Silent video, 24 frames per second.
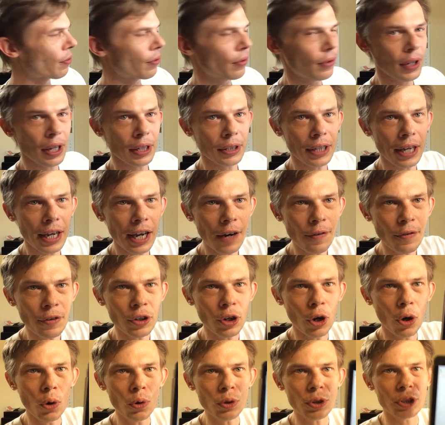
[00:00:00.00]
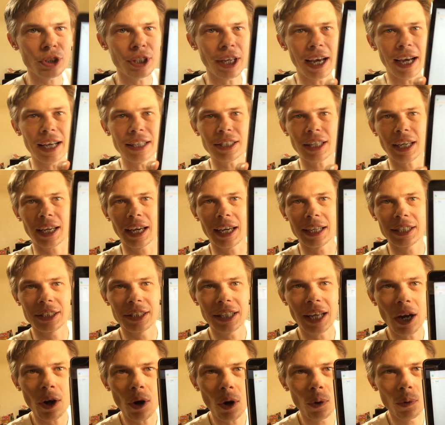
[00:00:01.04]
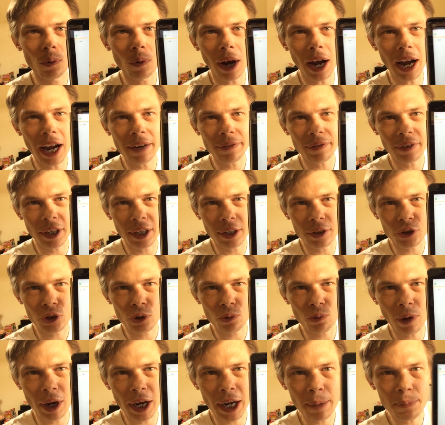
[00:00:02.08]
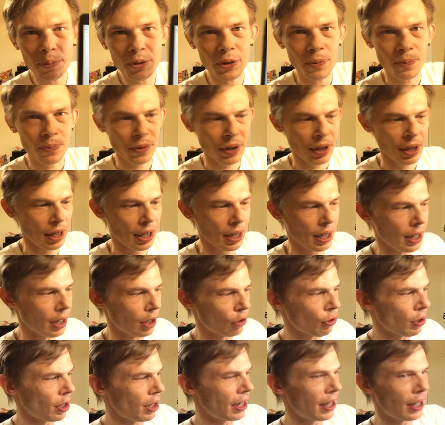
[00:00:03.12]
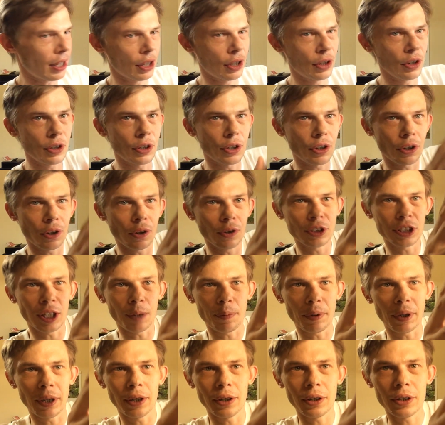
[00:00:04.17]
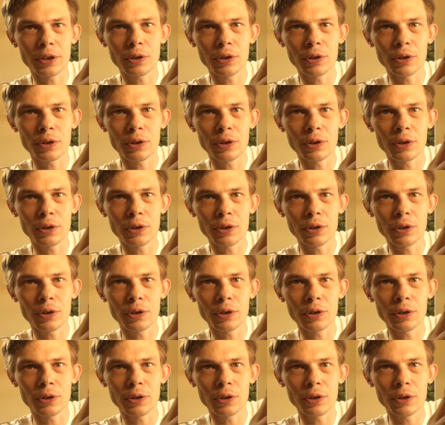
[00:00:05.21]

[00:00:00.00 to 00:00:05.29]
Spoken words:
that the Evernote task has now arrived in Swipes, and I'll try to get a good close-up here.